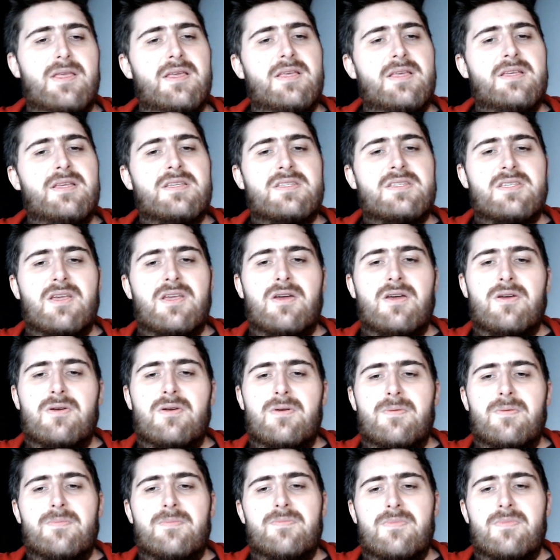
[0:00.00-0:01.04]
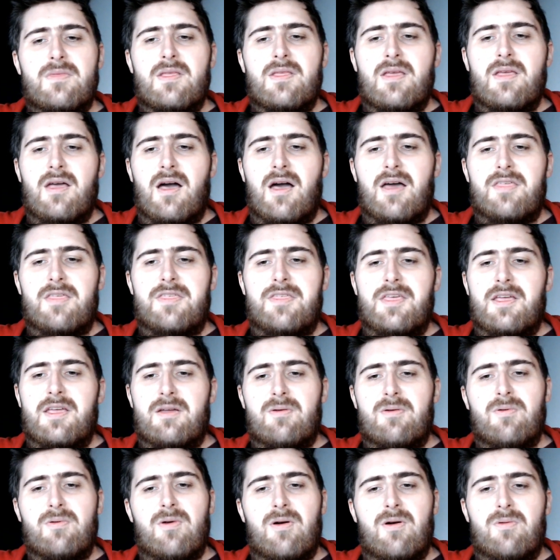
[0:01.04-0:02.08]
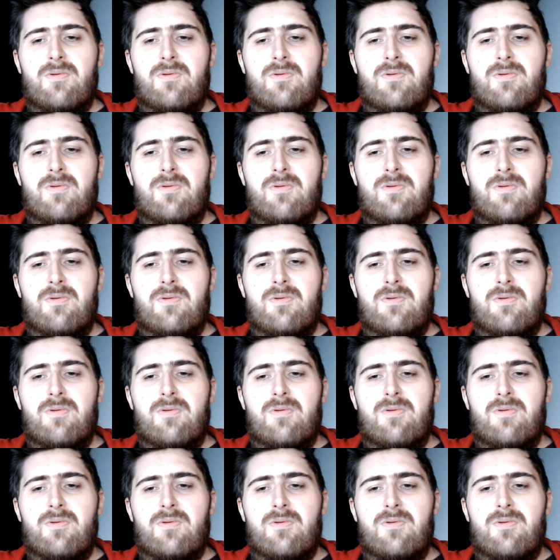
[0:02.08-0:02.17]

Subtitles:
So I think what